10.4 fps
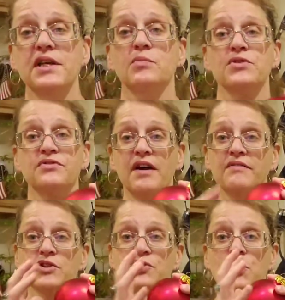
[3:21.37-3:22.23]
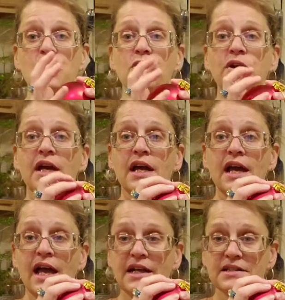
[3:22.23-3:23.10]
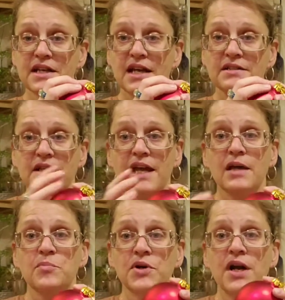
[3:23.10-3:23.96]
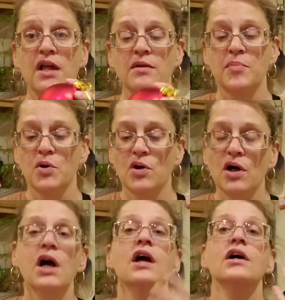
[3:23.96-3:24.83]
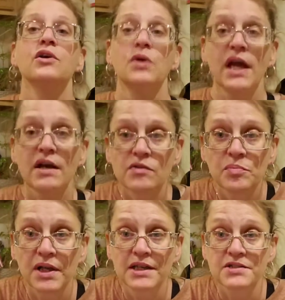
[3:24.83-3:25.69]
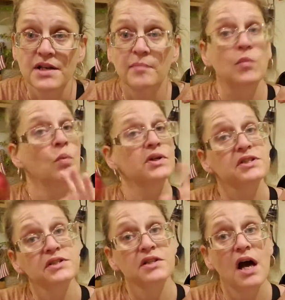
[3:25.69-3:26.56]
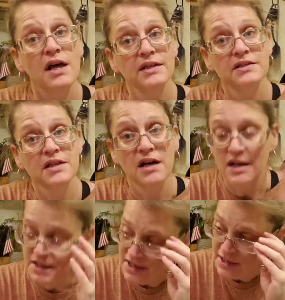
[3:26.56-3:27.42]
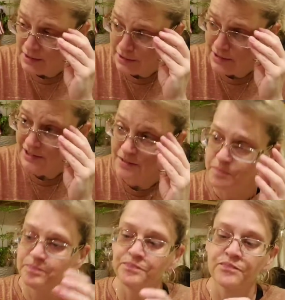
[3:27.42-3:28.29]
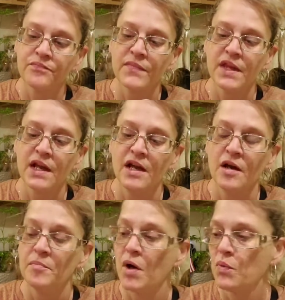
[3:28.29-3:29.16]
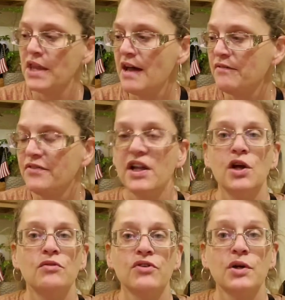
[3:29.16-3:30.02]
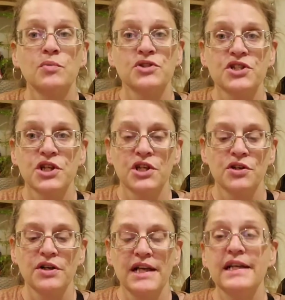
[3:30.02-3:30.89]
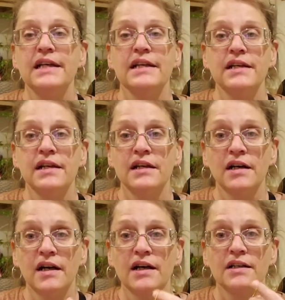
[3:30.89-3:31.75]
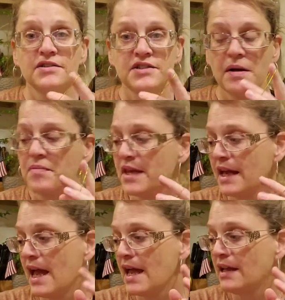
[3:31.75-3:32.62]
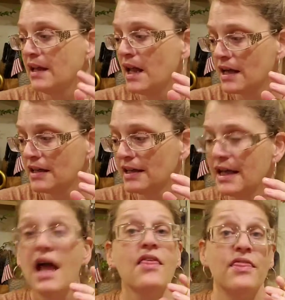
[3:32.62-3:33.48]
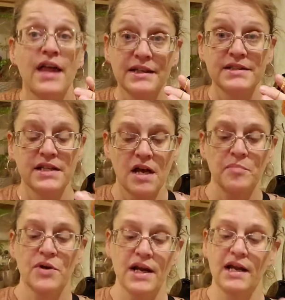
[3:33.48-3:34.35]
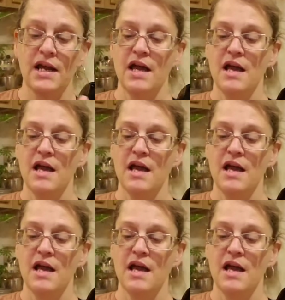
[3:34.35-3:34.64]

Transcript: son was five years old and he's got his handprint on the ball. You can't replace them. Once it's gone, it's gone. Um, but when that fell over, it was secured in uh, something and luckily that did not break.